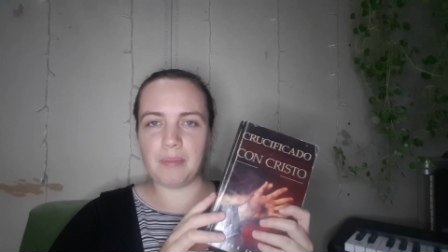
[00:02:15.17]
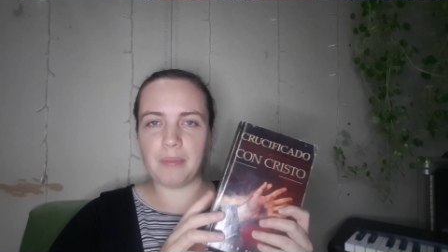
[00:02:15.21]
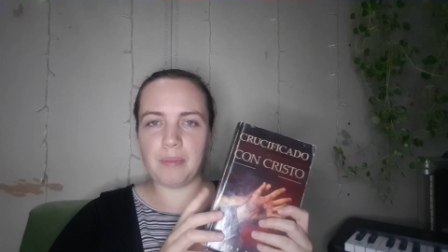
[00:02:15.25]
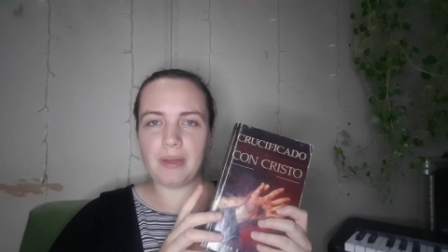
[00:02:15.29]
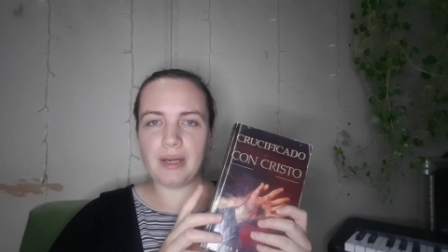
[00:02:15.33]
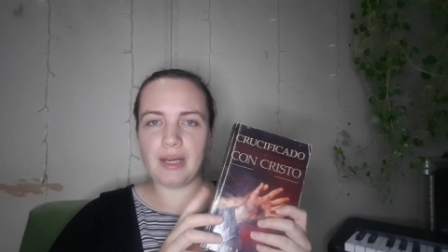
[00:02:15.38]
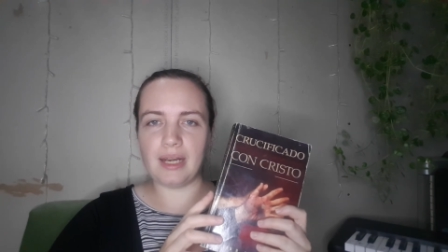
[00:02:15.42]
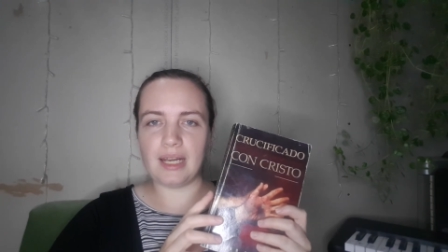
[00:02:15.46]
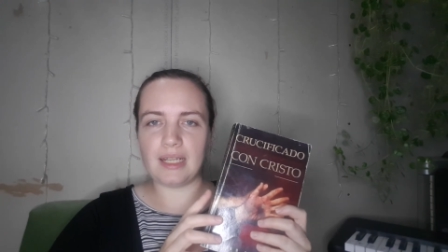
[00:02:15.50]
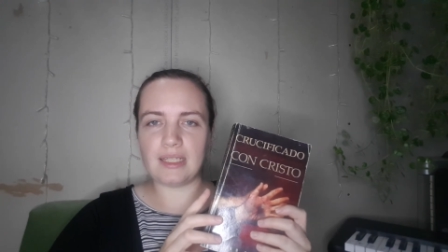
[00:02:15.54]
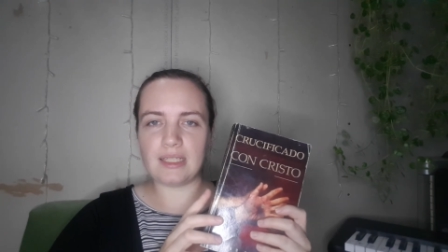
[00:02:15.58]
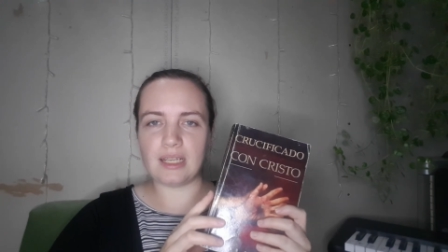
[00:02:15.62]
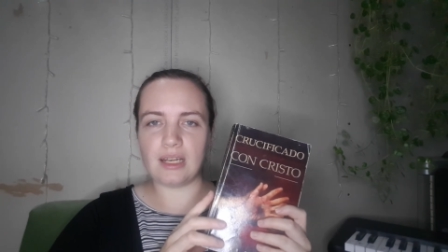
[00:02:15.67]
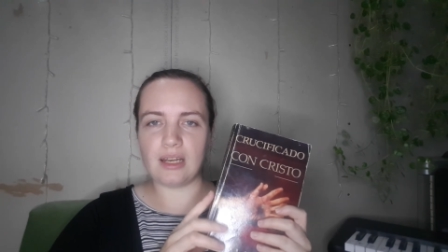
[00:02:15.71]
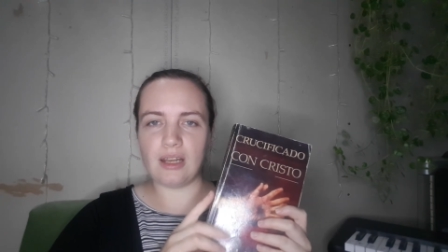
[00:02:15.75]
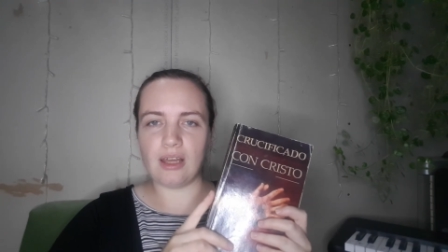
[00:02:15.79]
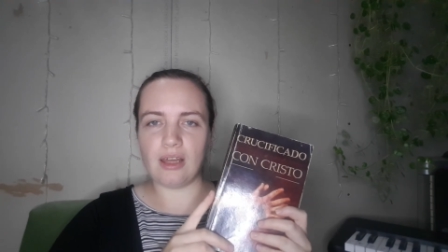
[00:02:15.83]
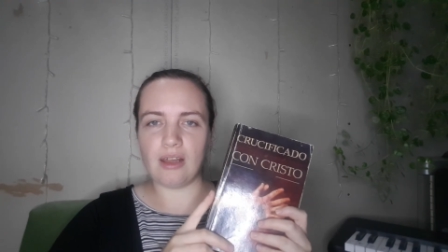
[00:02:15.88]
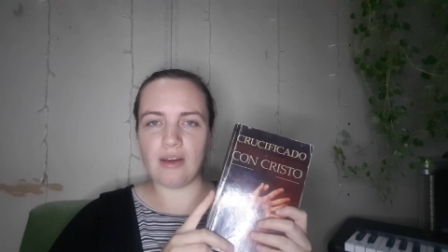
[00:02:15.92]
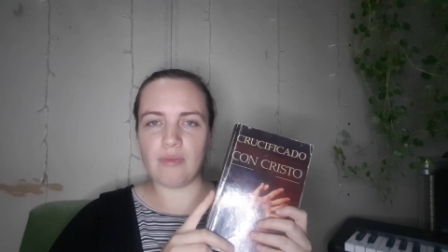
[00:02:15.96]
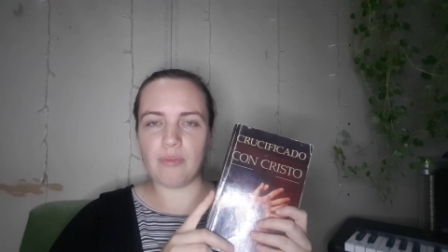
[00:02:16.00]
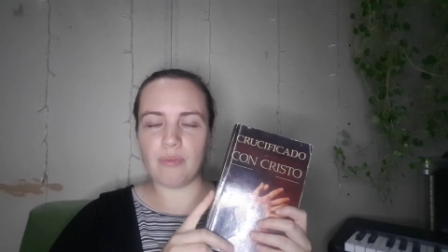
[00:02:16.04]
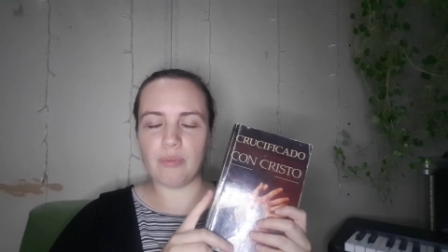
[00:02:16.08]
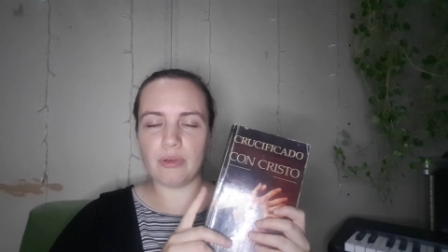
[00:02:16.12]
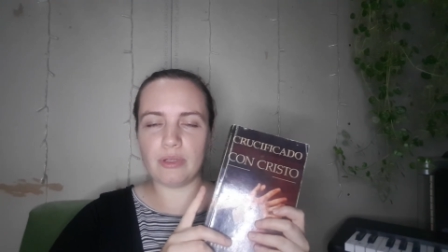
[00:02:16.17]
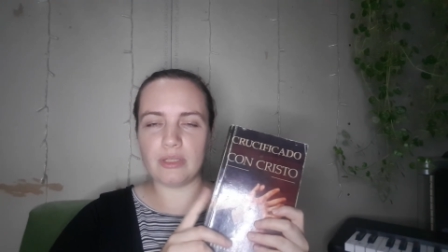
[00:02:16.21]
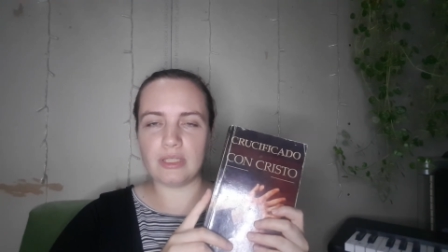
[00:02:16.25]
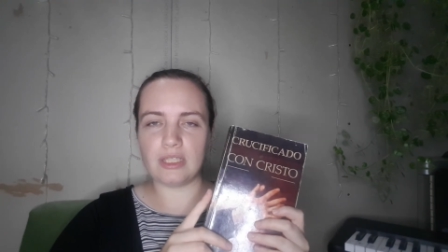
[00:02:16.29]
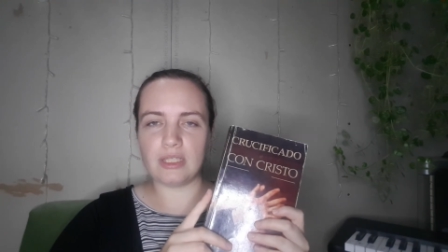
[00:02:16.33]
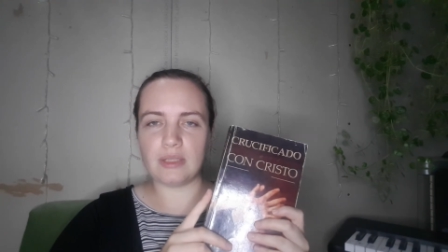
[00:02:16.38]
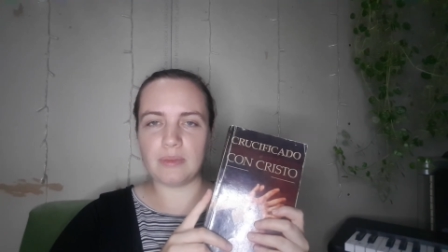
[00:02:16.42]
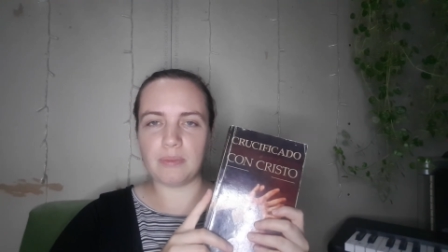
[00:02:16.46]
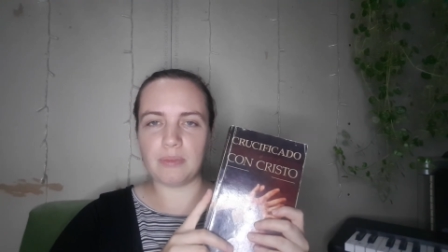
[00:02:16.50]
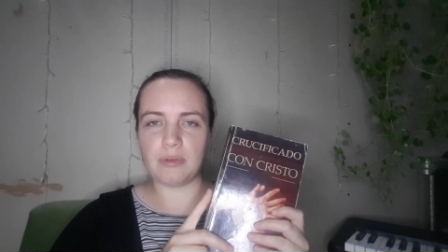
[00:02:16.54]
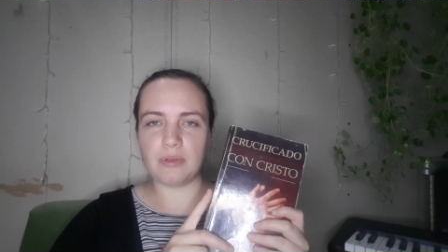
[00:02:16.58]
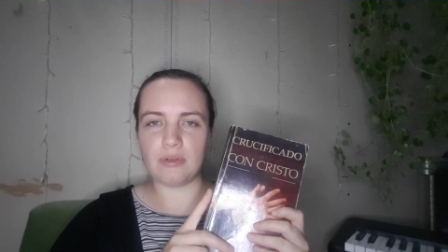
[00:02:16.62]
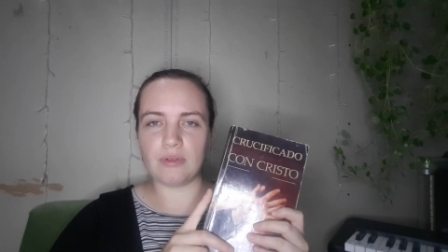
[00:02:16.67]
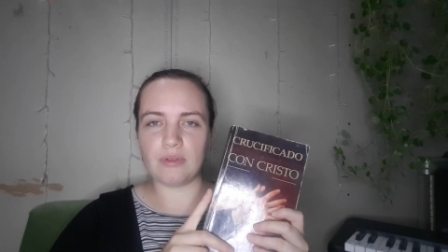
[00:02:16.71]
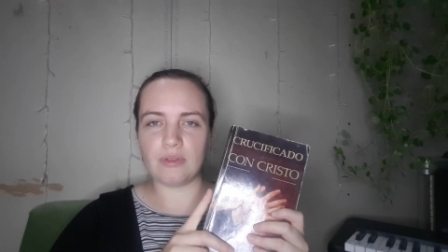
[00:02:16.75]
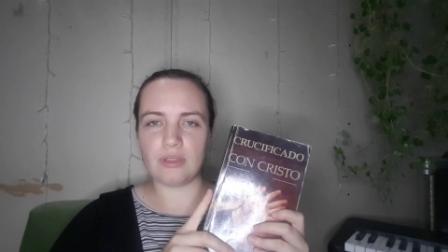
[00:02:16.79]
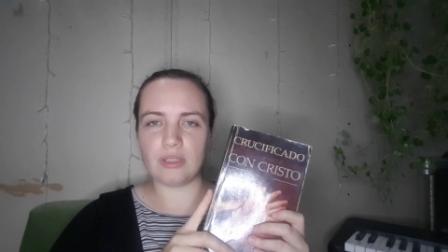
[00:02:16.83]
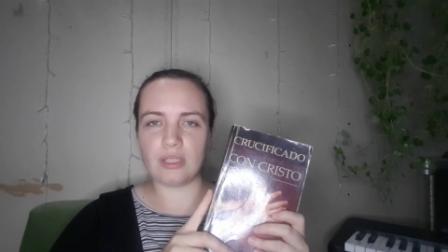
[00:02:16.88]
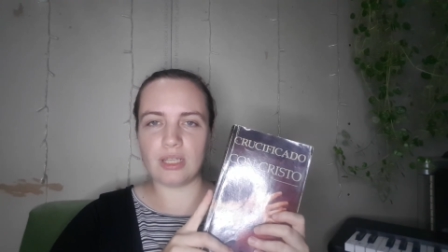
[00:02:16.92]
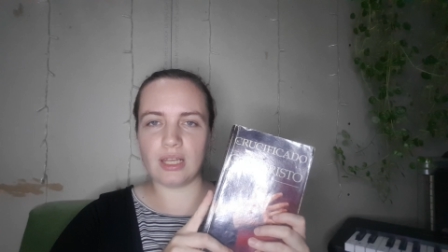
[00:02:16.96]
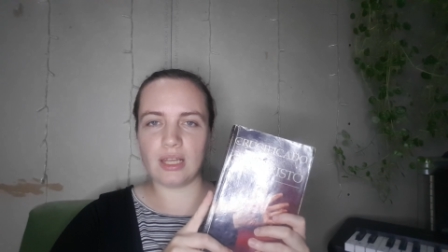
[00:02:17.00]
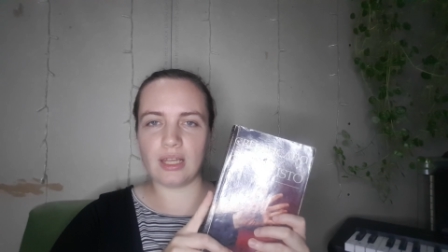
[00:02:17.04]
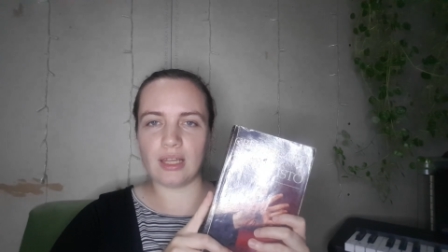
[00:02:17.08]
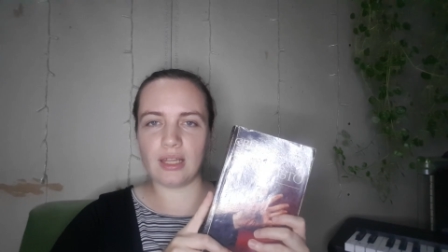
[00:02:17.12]
But it has a lot of
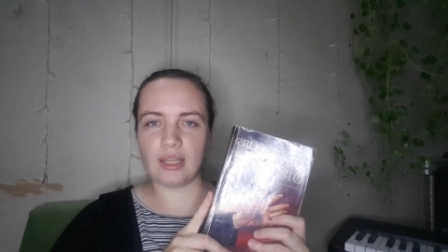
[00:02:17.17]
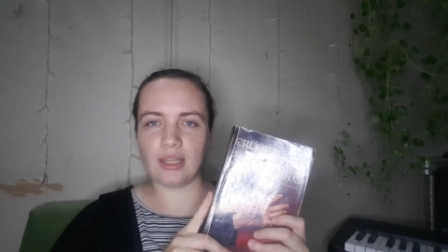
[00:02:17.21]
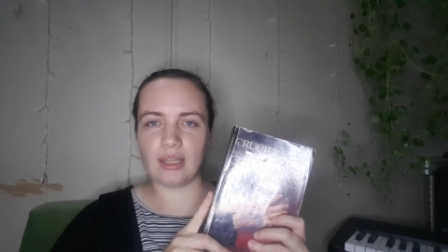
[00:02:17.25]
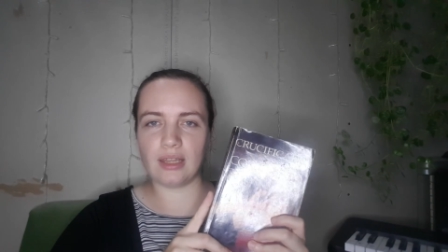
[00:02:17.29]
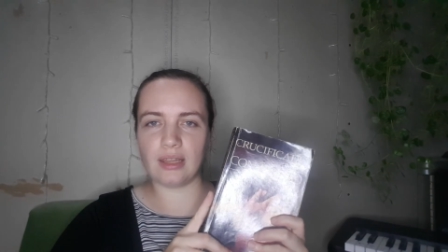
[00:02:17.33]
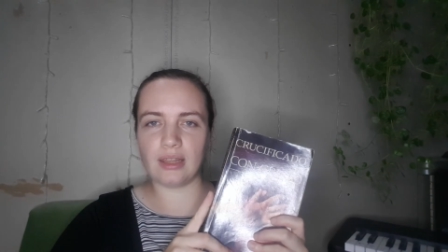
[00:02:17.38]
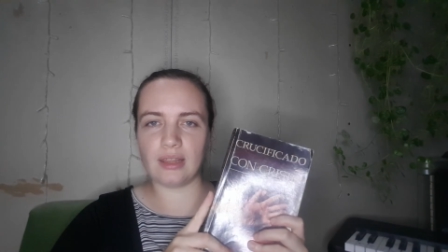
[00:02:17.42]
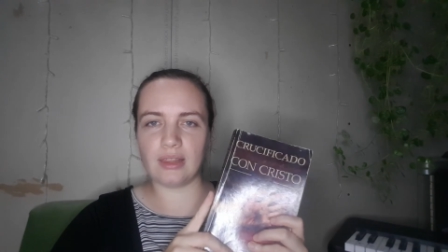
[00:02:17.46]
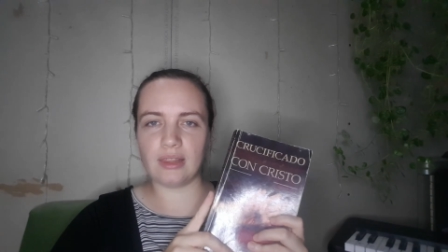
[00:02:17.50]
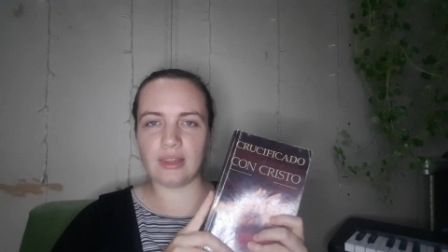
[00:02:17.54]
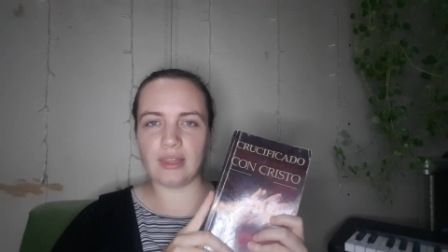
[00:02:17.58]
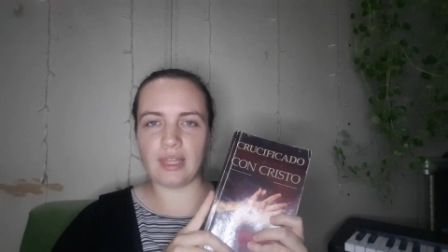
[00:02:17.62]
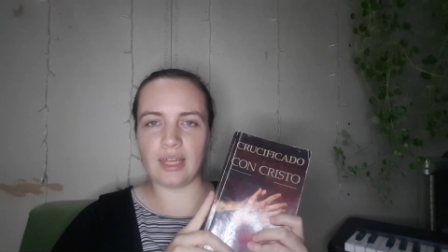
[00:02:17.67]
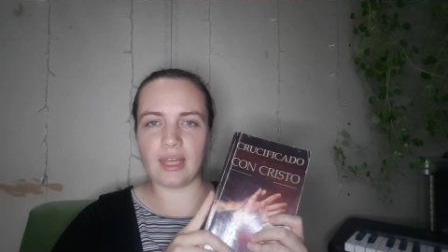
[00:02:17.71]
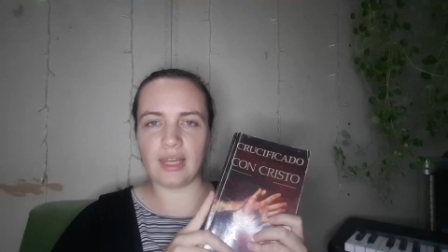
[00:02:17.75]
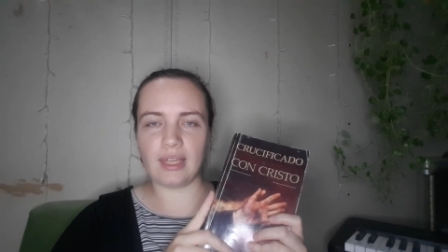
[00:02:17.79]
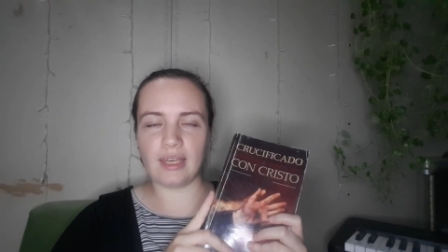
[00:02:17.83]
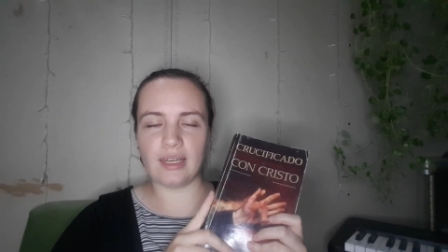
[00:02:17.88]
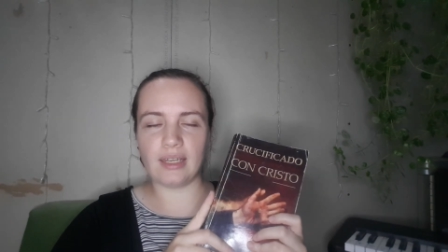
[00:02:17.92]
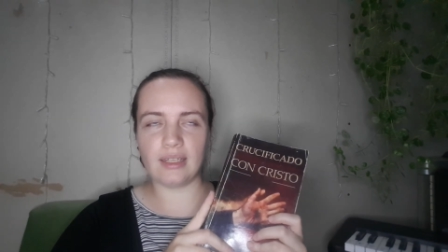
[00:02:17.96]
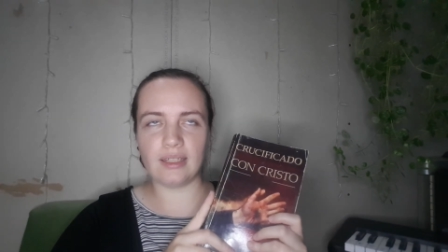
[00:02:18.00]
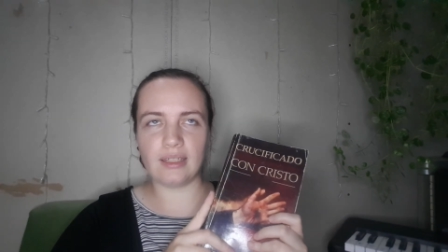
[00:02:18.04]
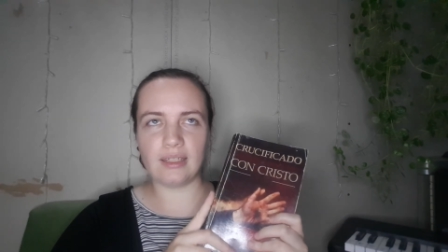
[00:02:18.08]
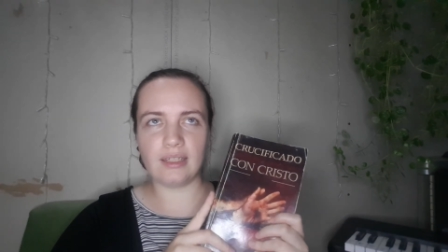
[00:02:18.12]
principles that